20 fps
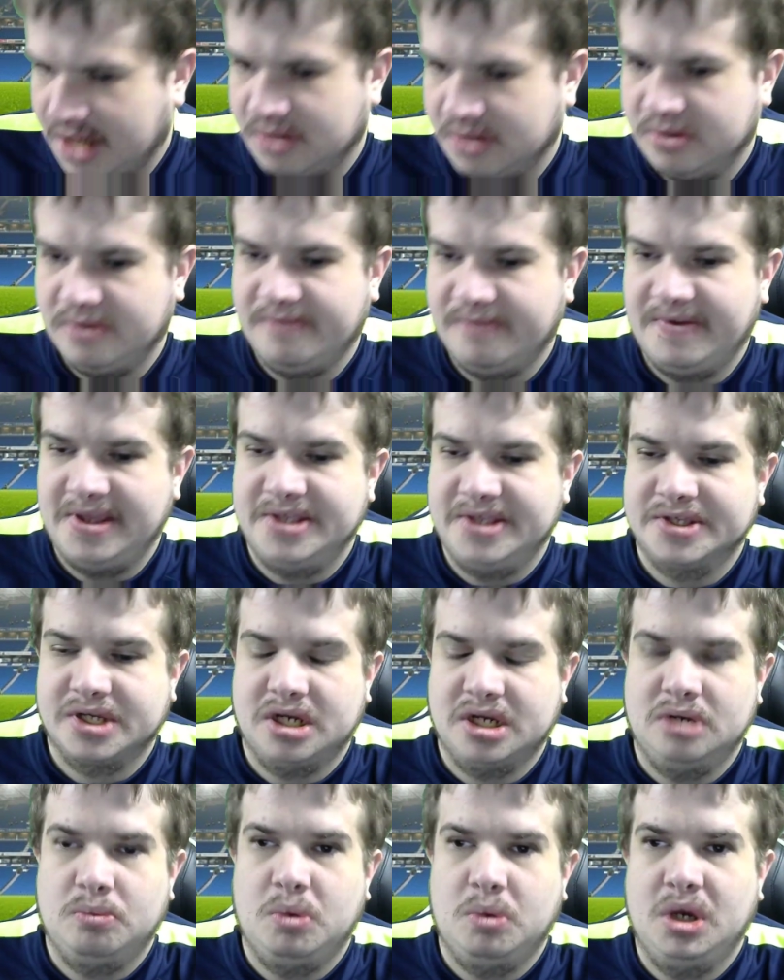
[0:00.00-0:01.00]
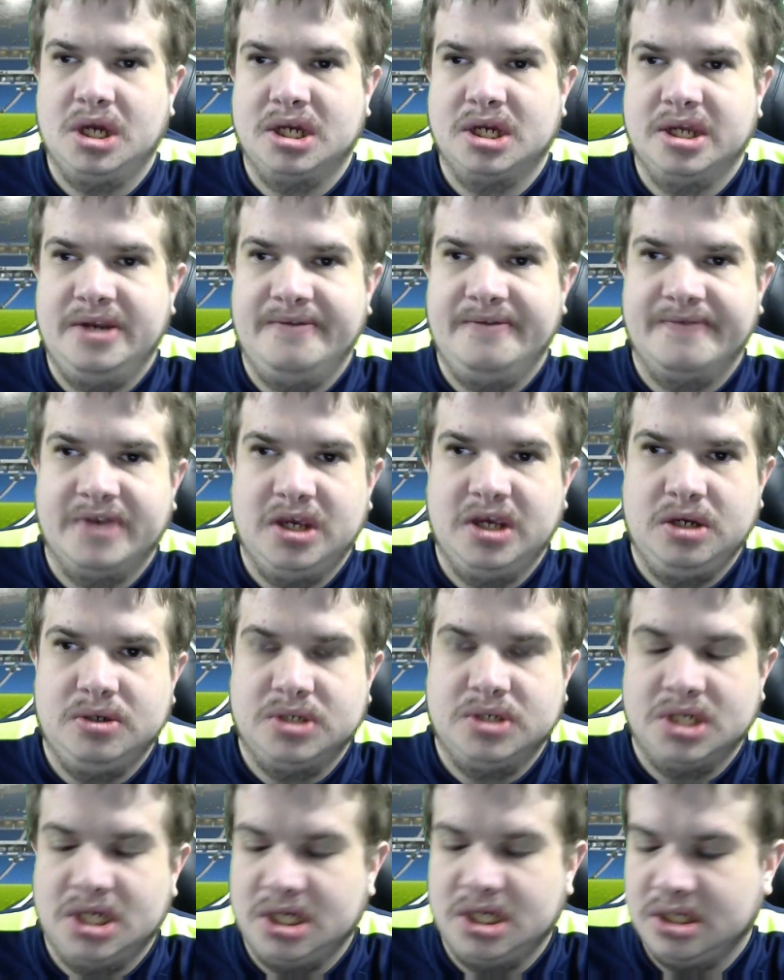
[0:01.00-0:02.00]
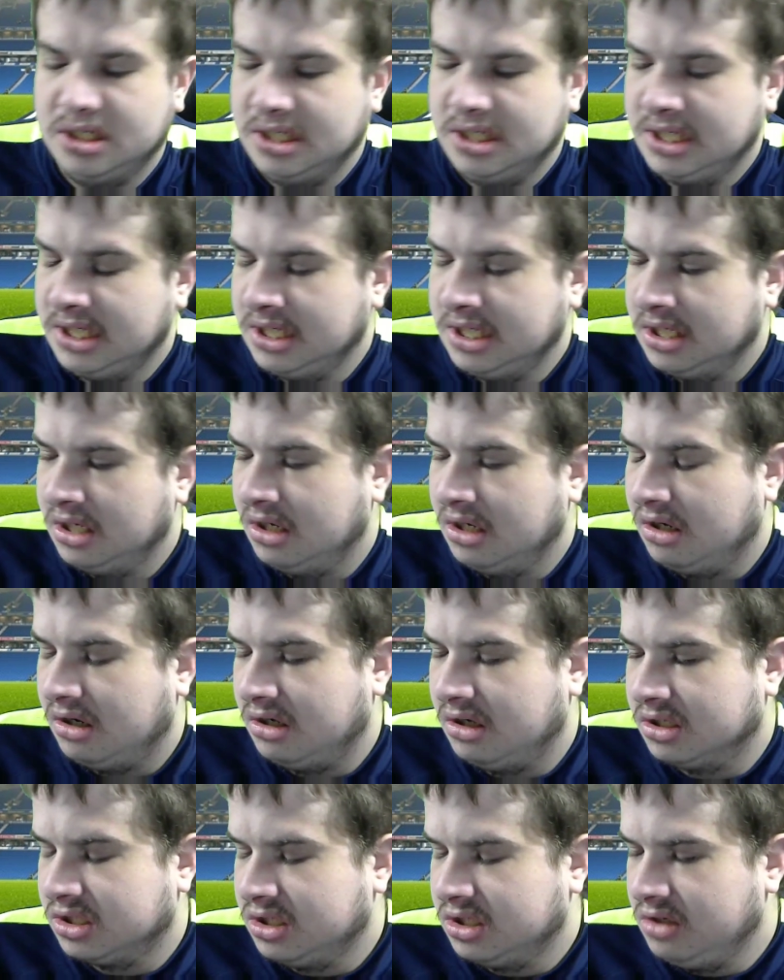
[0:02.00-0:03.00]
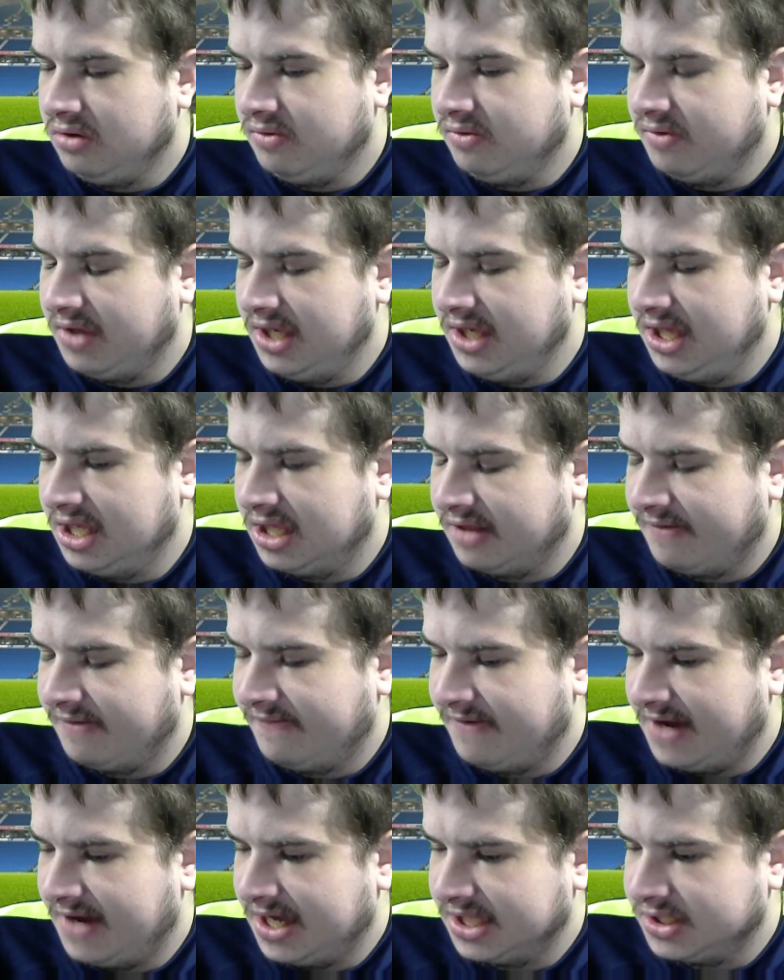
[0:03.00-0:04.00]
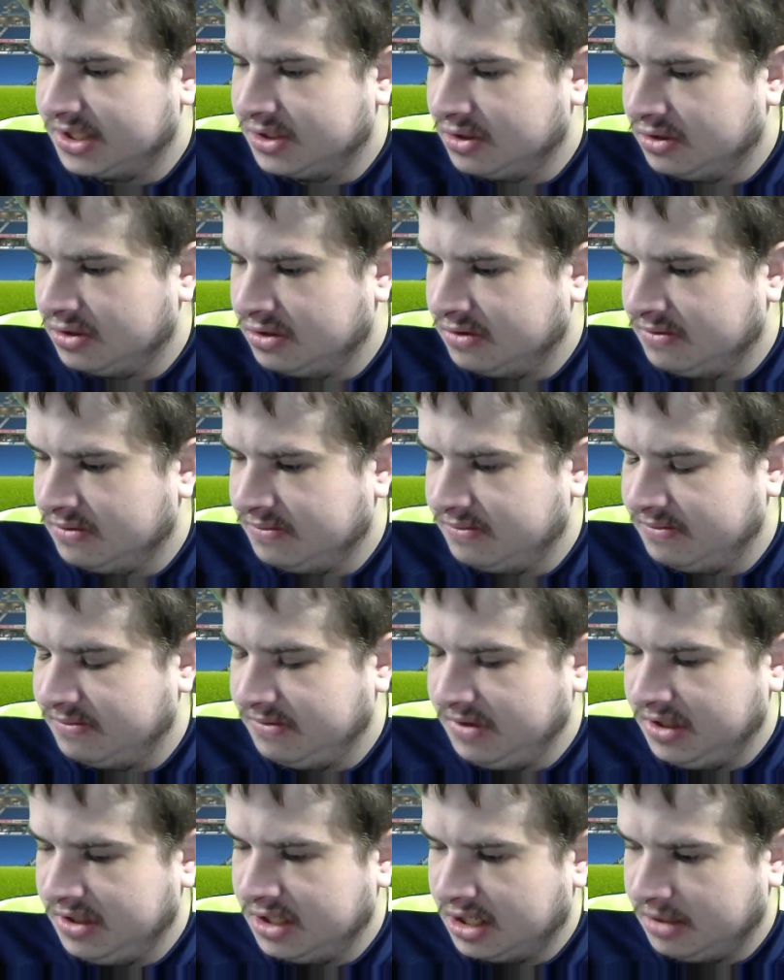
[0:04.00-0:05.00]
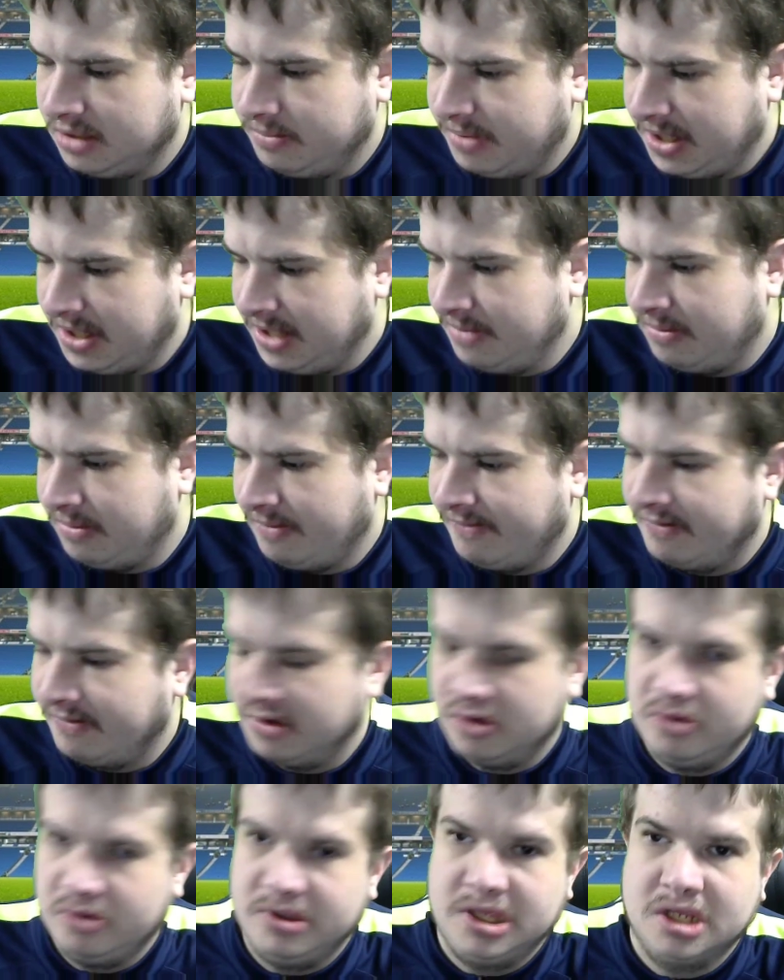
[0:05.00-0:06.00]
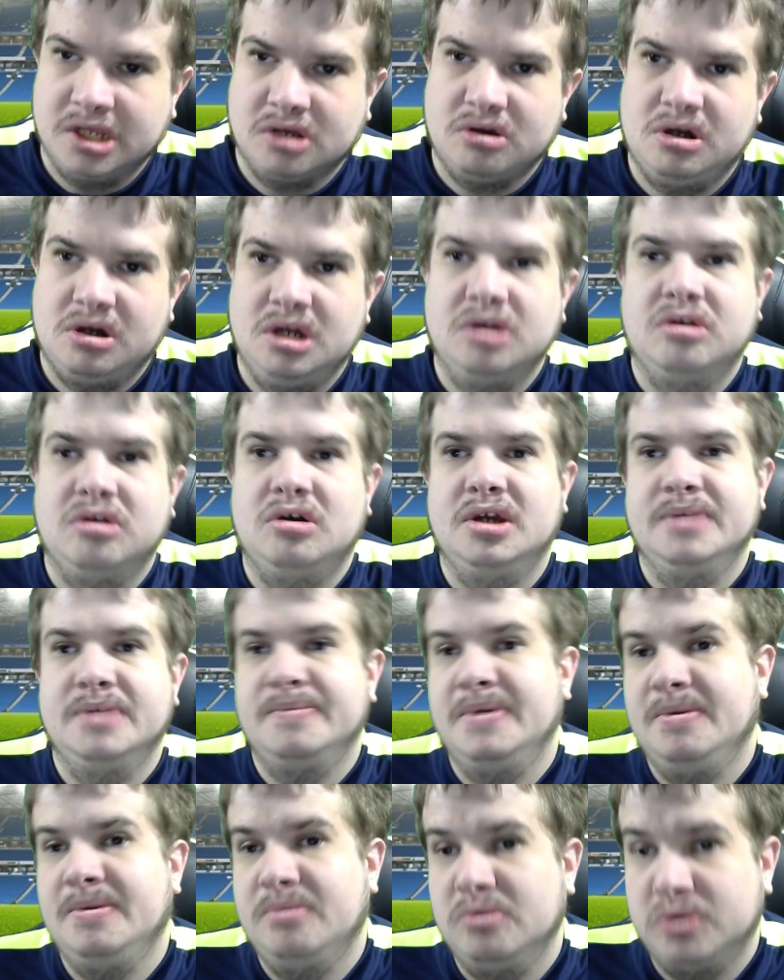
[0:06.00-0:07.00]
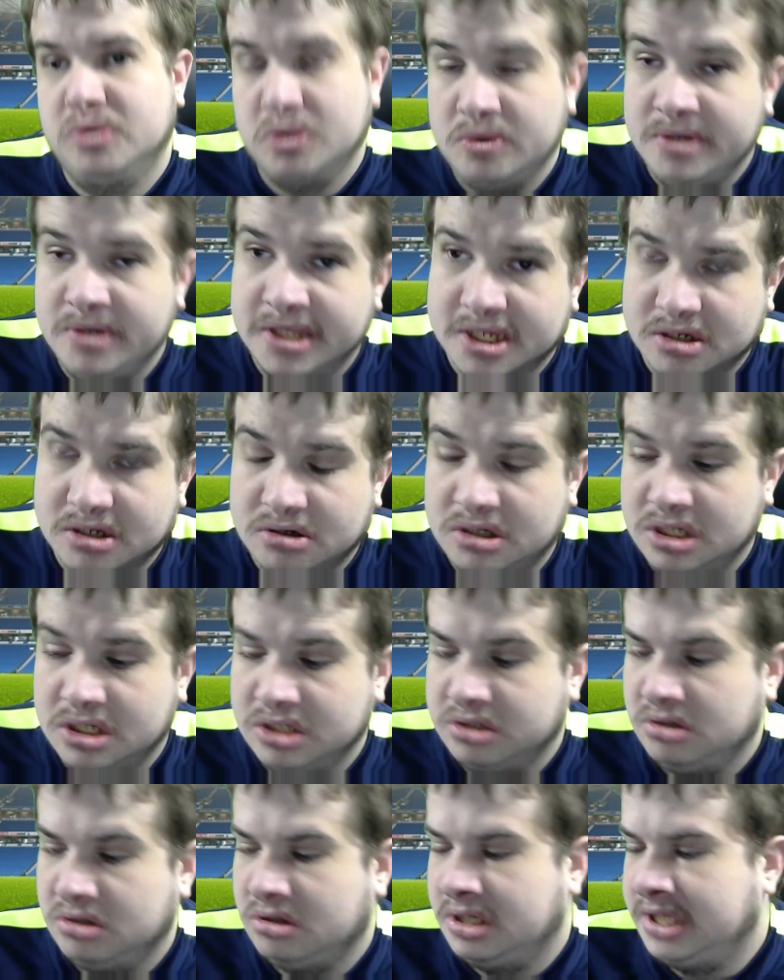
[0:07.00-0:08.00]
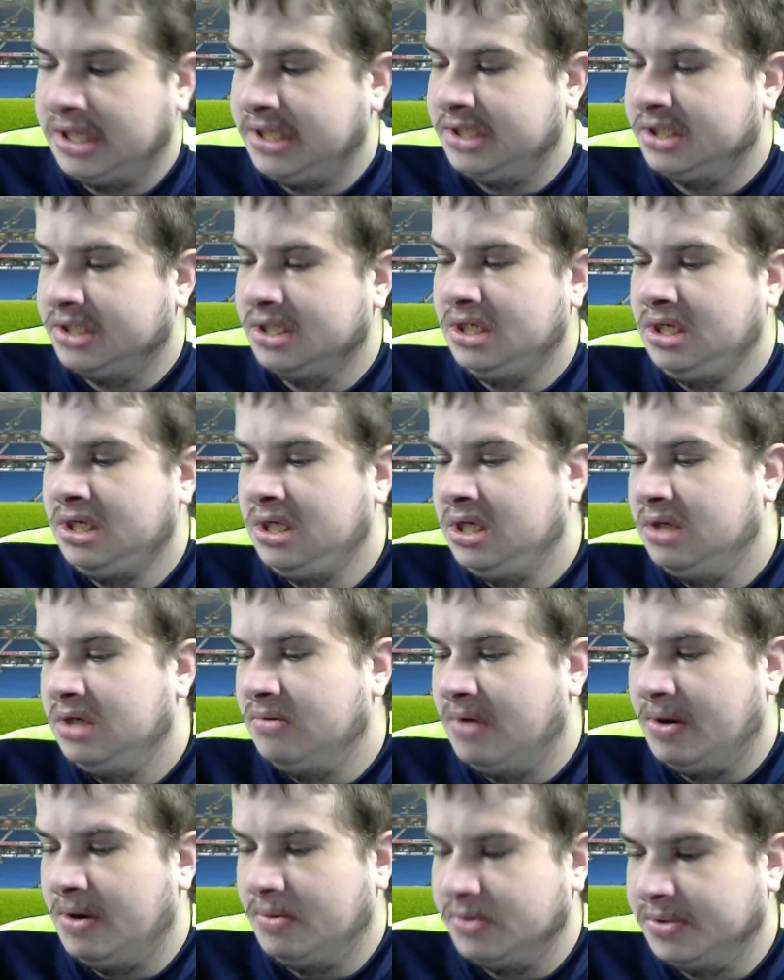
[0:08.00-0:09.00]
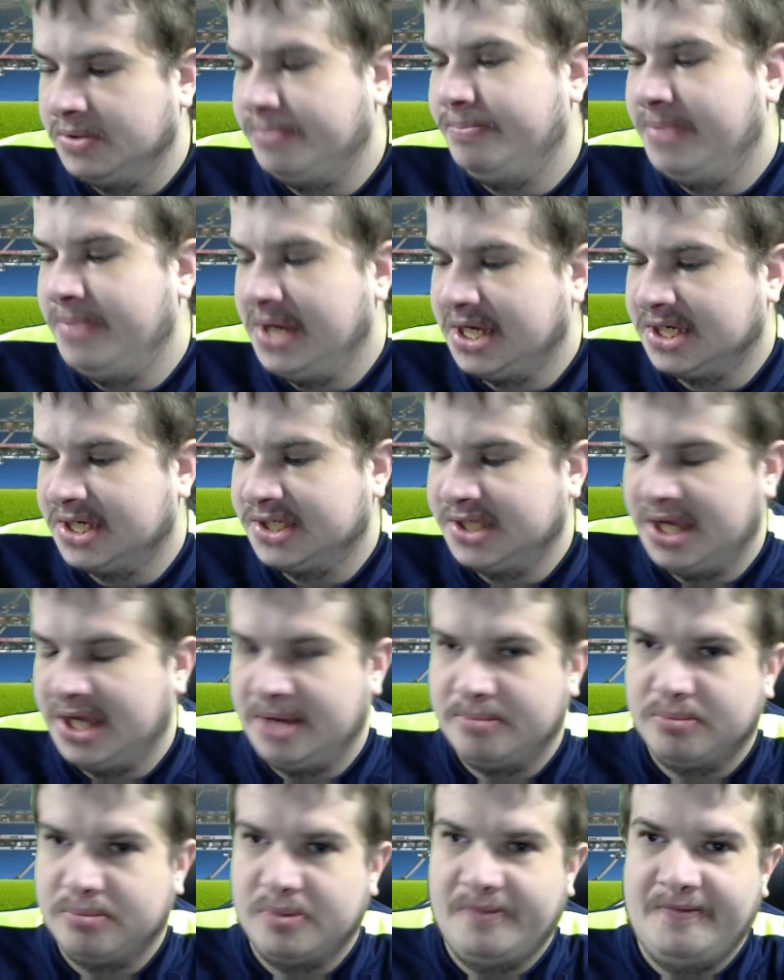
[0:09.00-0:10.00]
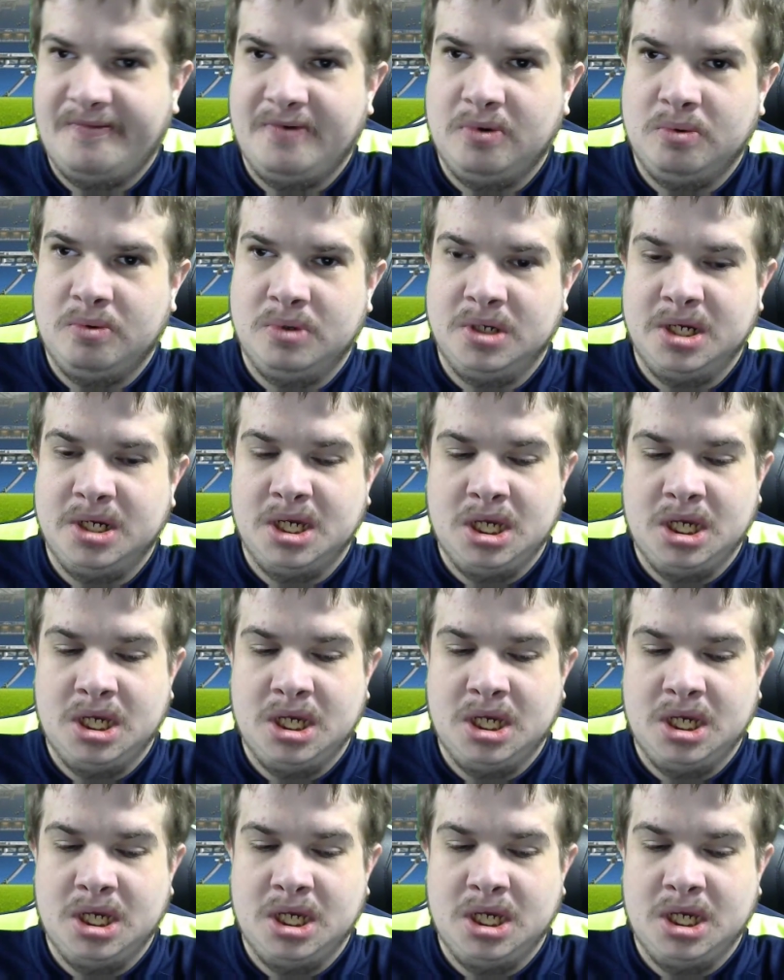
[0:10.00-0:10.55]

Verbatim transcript: event's going to work in the future. I do think that the fact of, people following the guidelines, people doing the guidelines, that was a big step forward.